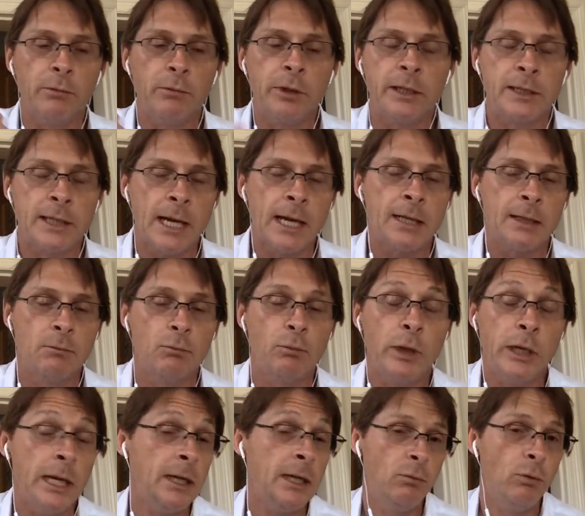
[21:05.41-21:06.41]
we
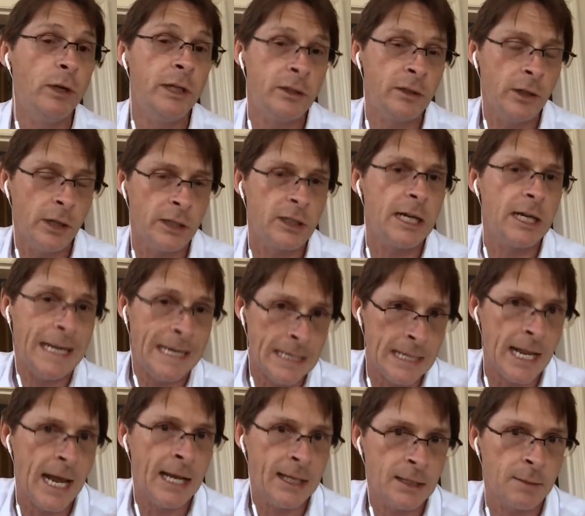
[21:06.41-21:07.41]
need research
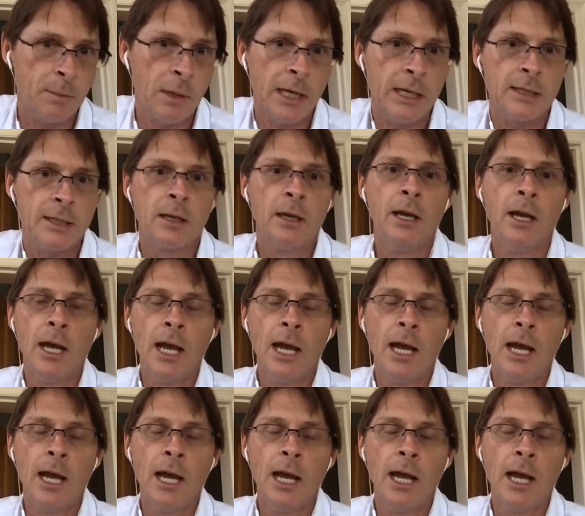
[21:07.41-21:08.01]
in that space.